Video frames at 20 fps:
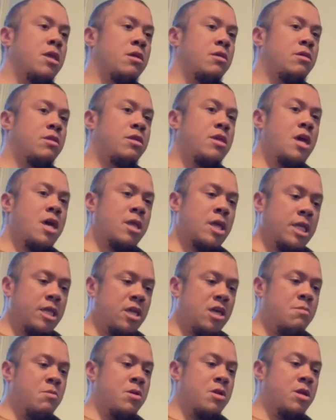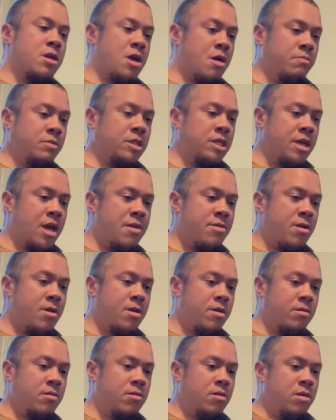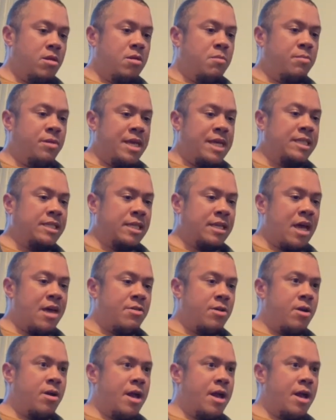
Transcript: thing. Like the community comes together and plays together.